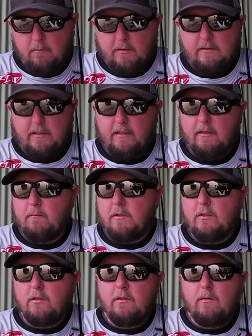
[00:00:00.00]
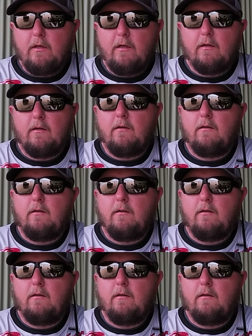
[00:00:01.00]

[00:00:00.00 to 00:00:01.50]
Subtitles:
But Tim and Judy